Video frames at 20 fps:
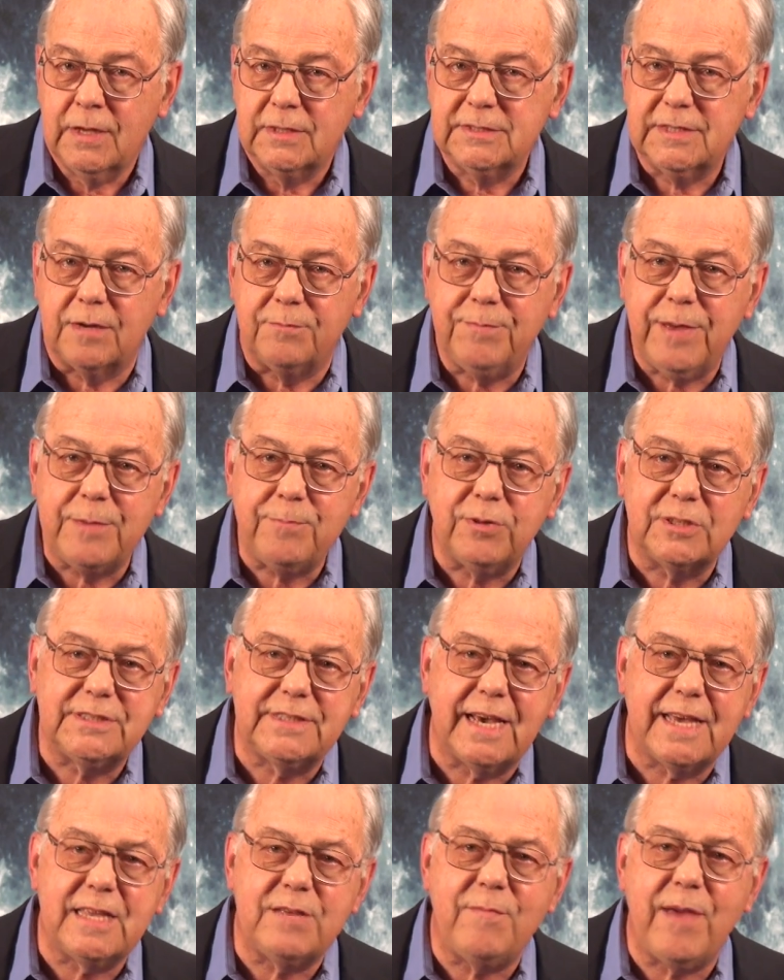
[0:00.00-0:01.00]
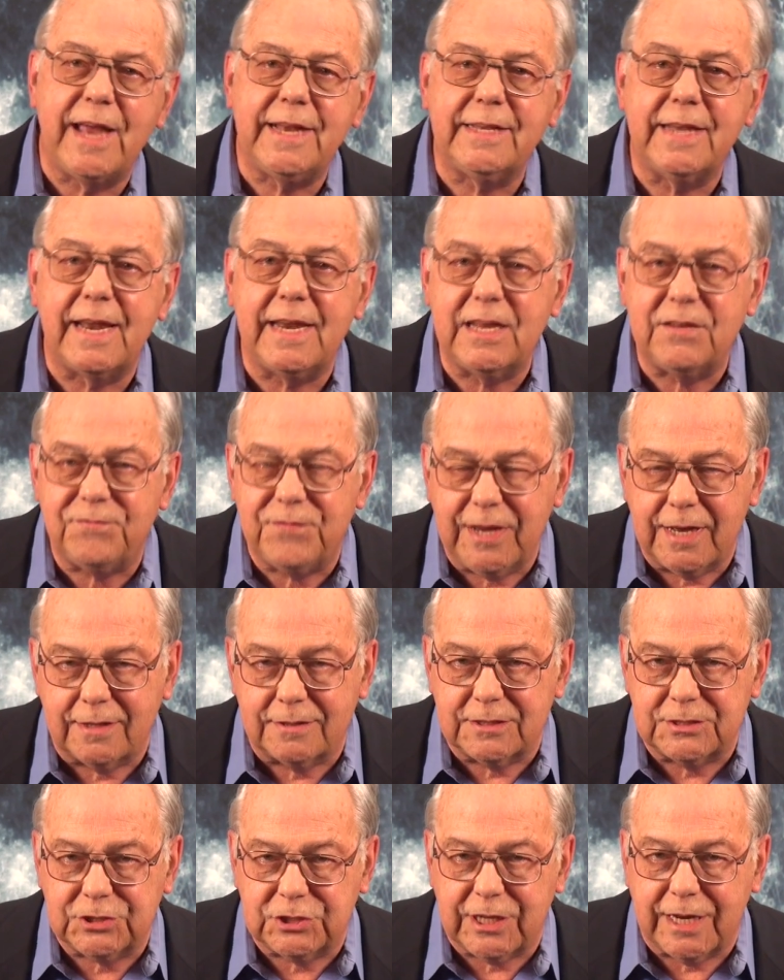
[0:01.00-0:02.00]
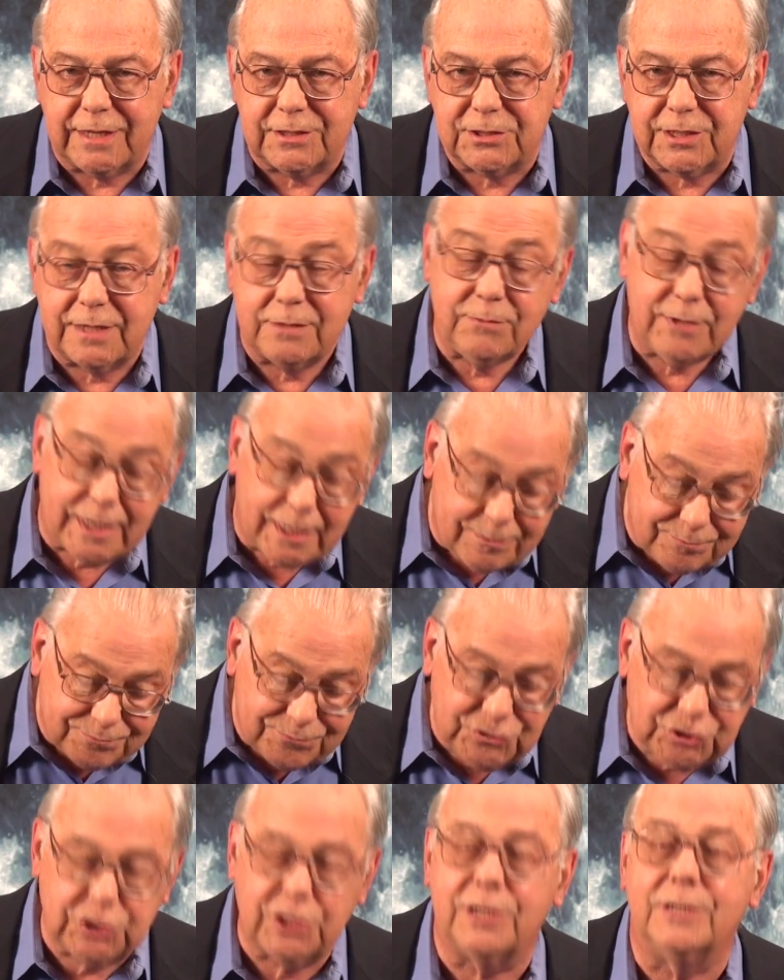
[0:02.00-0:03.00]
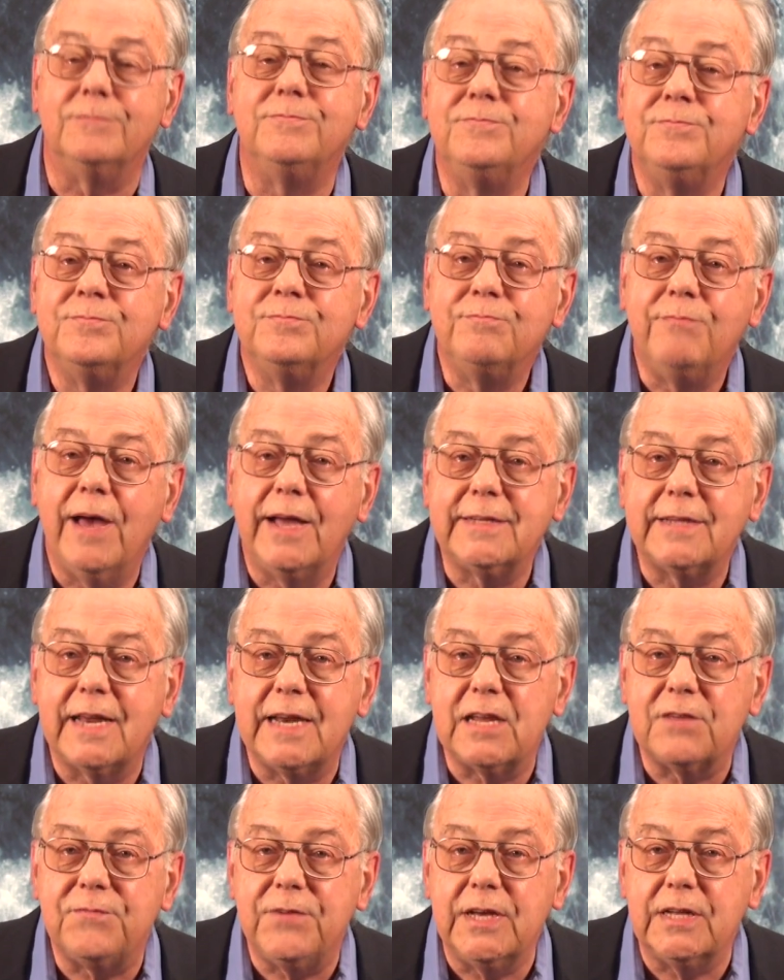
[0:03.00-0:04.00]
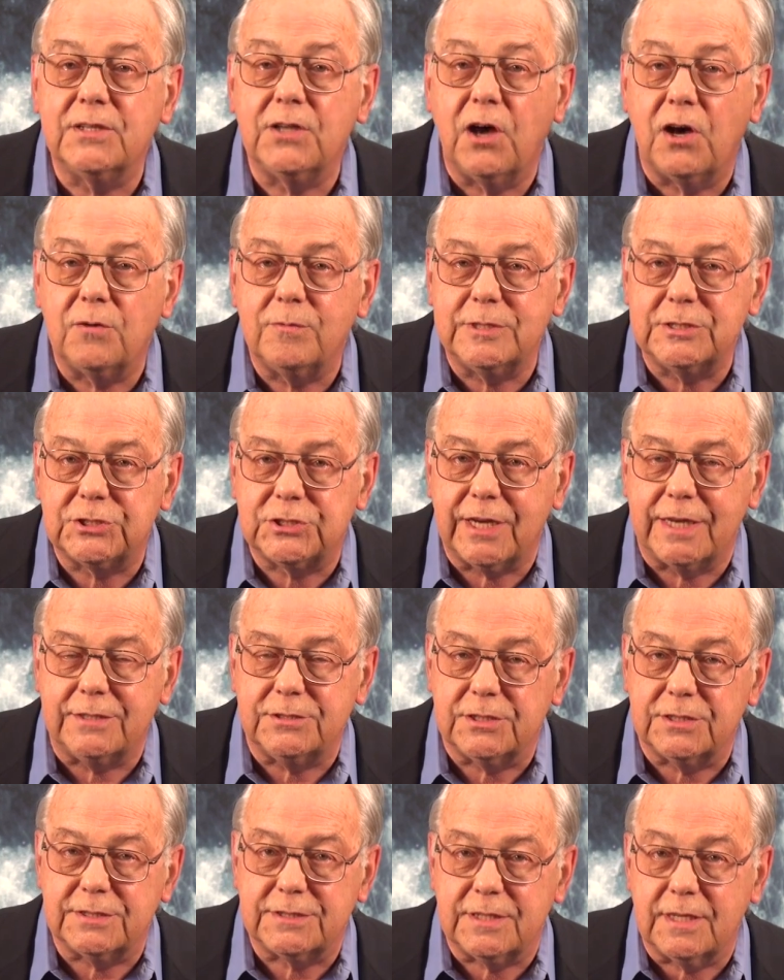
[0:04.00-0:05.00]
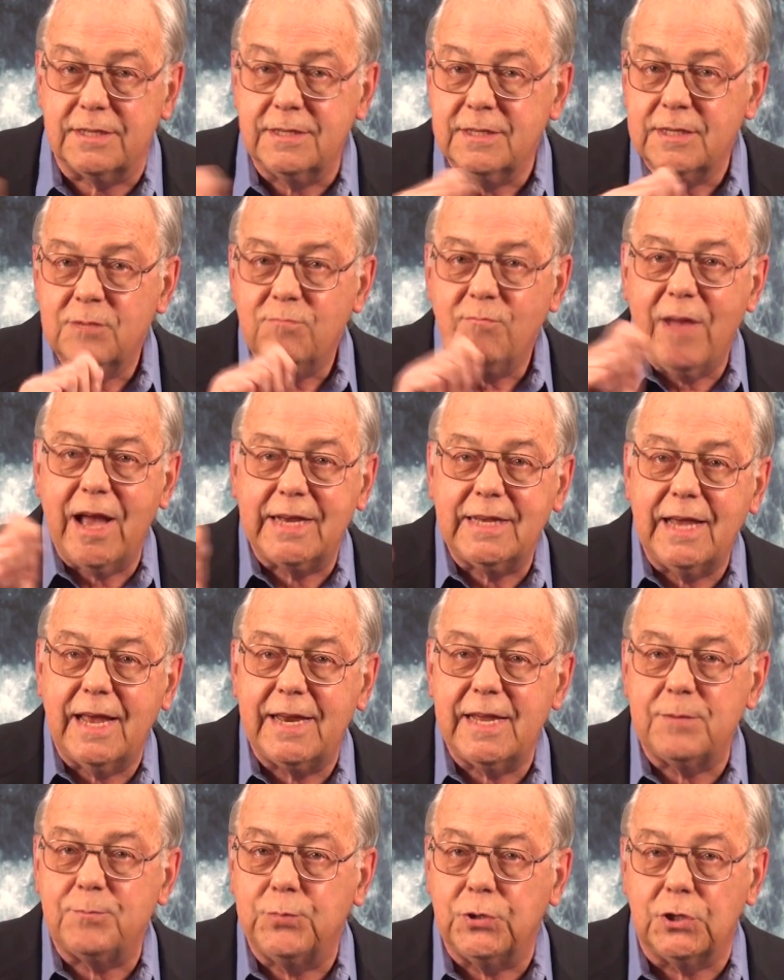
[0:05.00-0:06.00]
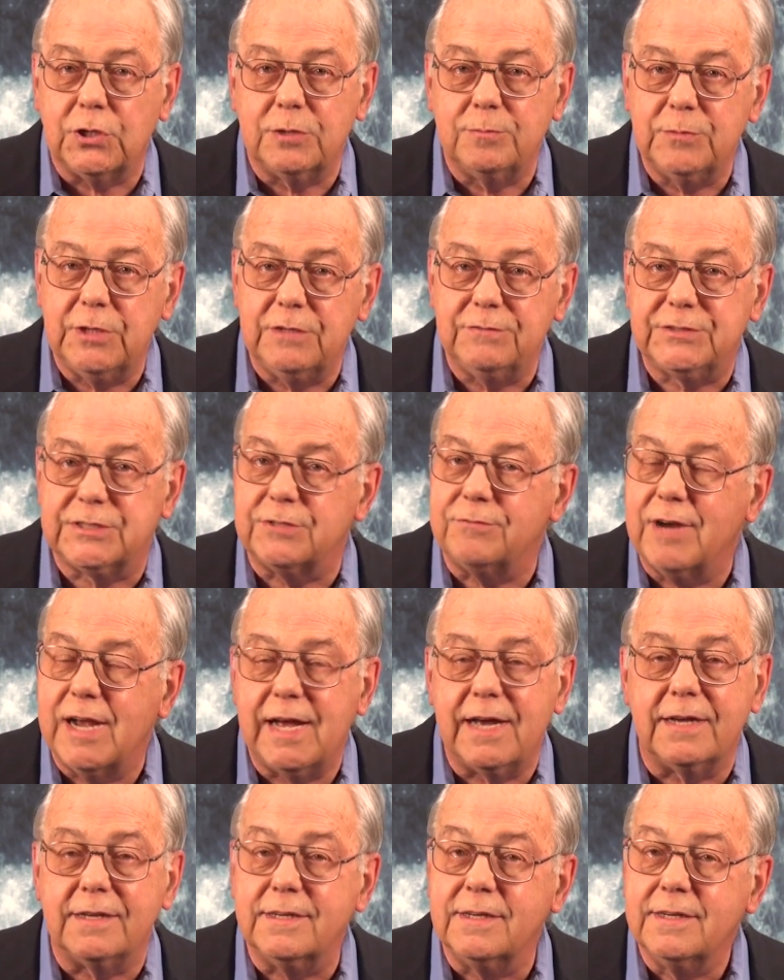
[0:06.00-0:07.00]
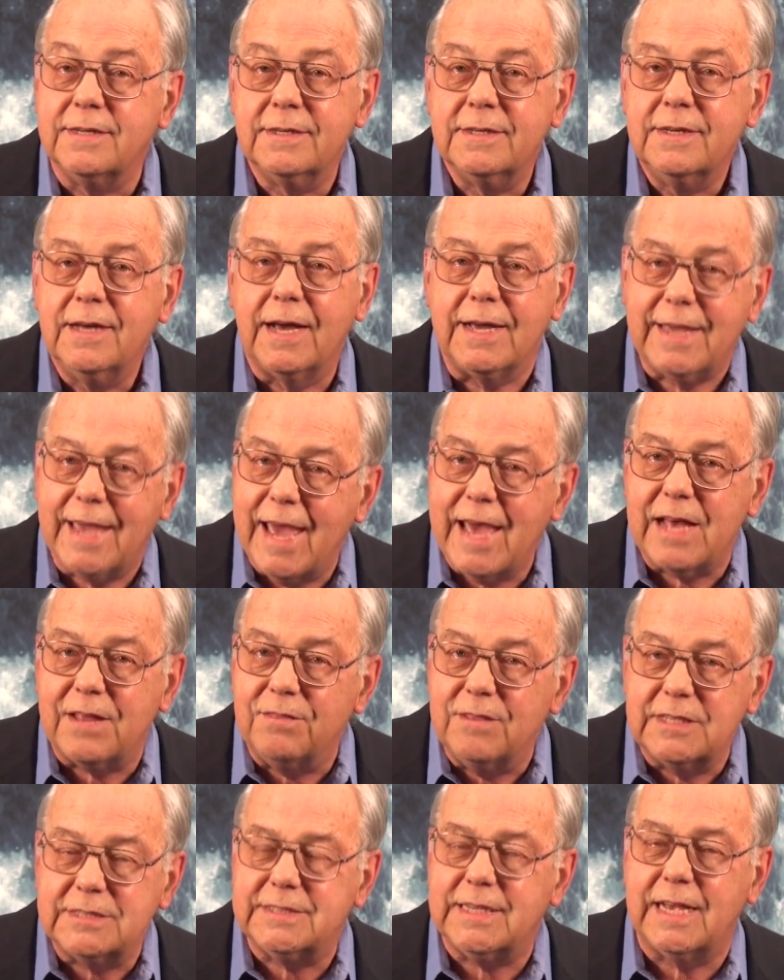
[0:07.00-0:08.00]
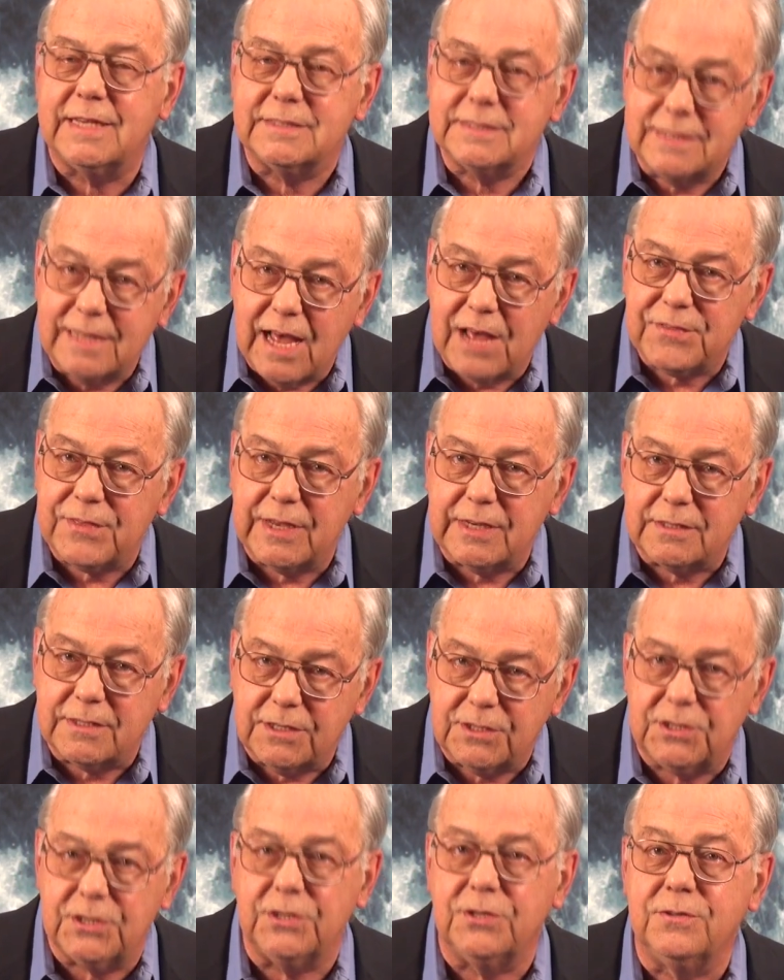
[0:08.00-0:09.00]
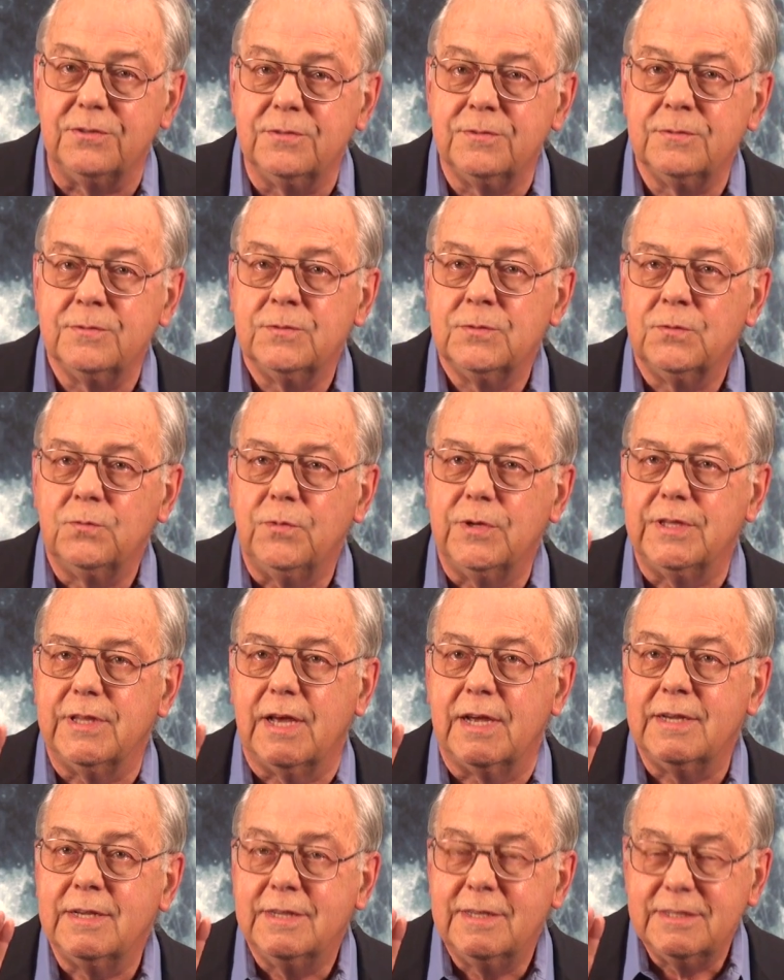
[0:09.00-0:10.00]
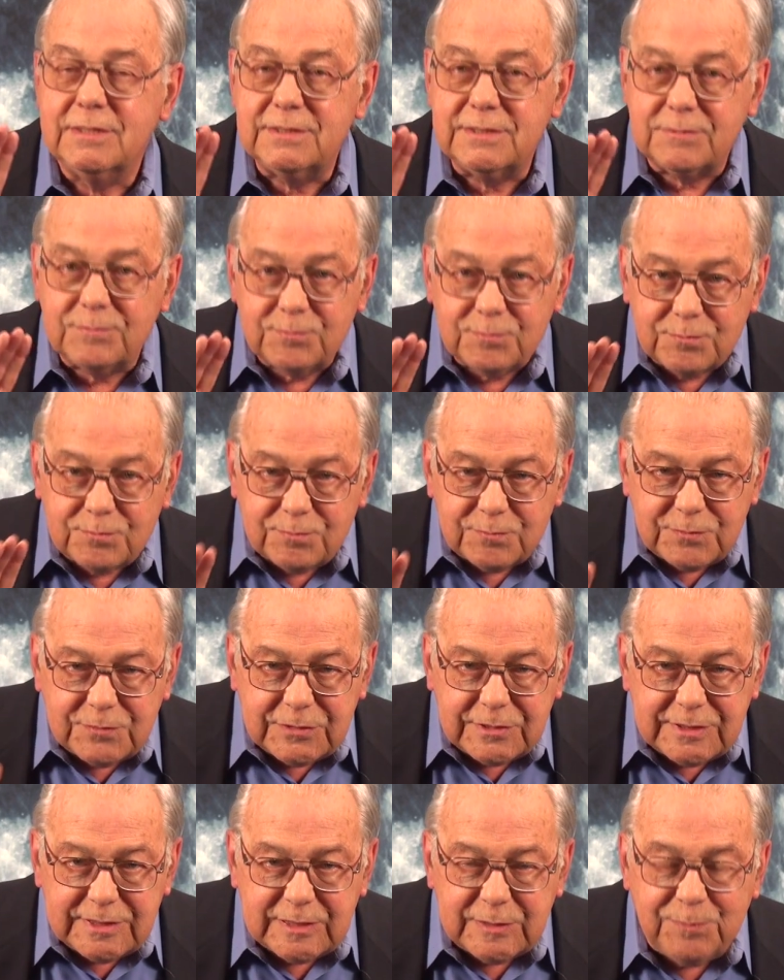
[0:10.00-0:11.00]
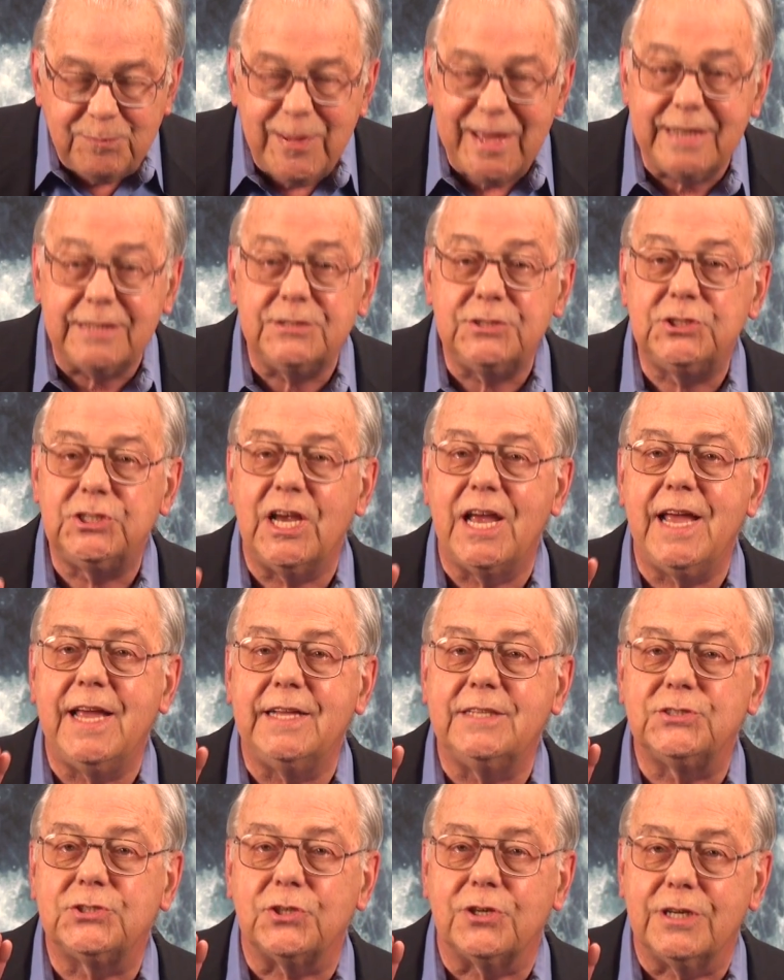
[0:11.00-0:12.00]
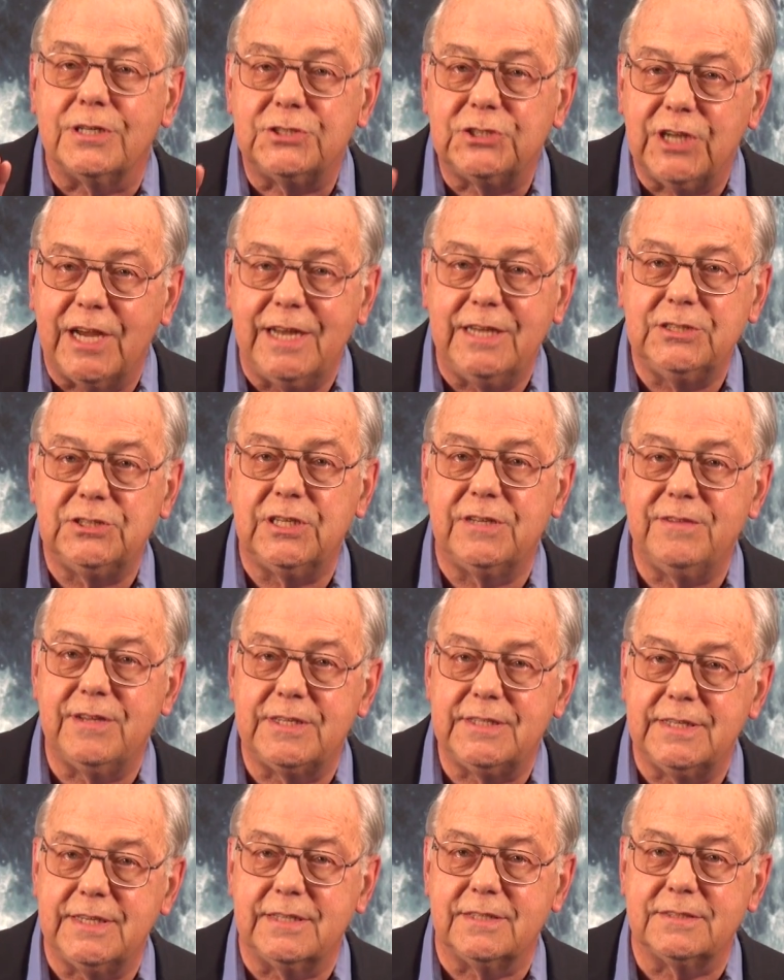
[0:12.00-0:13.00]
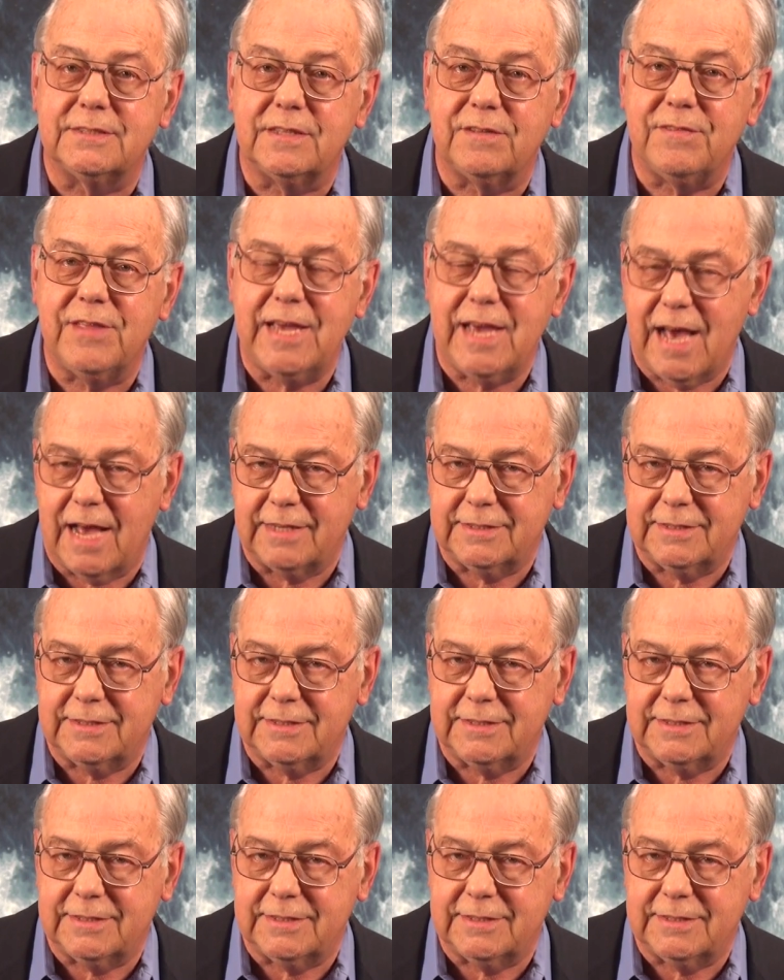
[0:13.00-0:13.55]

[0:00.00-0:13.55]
Some people say the magnetic field is changing. Well, sure, magnetic field always changes. The magnetic pole moves around. Again, this has nothing to do with a spin change or a change in the tilt of the